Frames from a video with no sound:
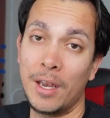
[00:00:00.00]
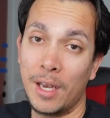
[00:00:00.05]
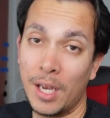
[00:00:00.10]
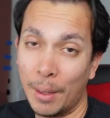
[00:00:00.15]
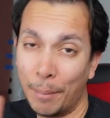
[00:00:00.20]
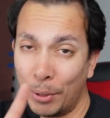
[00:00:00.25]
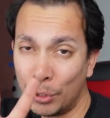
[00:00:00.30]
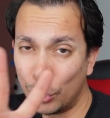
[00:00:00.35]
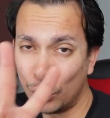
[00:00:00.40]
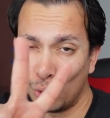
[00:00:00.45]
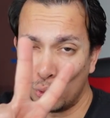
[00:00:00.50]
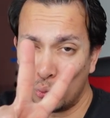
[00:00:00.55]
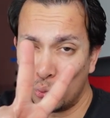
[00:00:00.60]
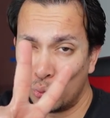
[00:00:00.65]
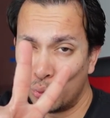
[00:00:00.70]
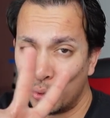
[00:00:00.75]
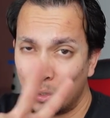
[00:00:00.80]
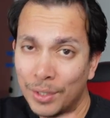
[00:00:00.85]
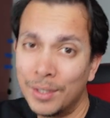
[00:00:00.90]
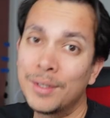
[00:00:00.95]
number two
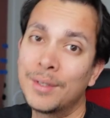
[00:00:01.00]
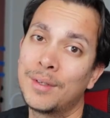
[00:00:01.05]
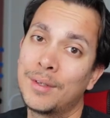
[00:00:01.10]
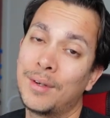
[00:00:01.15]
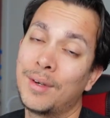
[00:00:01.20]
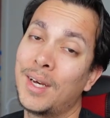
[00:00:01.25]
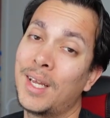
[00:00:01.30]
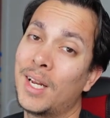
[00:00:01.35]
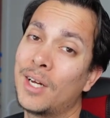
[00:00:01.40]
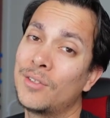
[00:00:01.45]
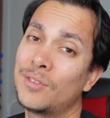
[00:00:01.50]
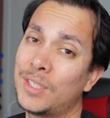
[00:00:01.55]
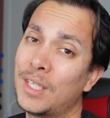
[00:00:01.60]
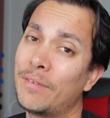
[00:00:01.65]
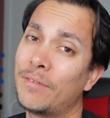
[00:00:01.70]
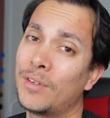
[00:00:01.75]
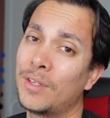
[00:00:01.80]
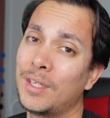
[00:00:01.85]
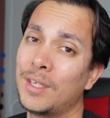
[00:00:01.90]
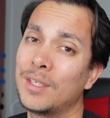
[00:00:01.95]
and I'll
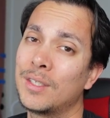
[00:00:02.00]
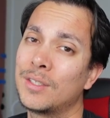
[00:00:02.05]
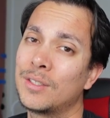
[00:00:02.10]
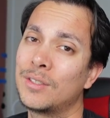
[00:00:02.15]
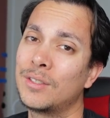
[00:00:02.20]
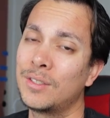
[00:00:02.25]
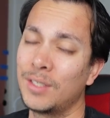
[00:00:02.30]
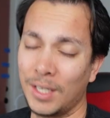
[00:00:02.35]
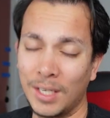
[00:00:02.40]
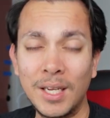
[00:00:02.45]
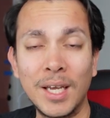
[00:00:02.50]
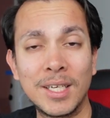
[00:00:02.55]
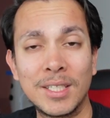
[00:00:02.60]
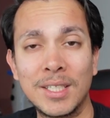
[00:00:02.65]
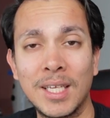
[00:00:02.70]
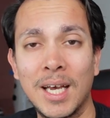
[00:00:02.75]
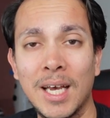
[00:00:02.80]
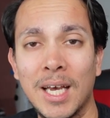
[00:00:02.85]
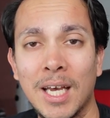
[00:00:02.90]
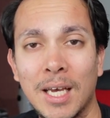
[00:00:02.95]
definitely see you next
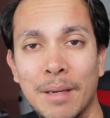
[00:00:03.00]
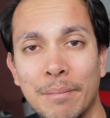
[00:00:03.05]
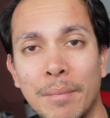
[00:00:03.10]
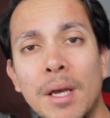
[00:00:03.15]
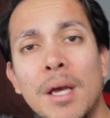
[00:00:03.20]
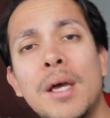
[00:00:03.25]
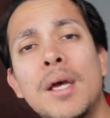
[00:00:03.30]
time.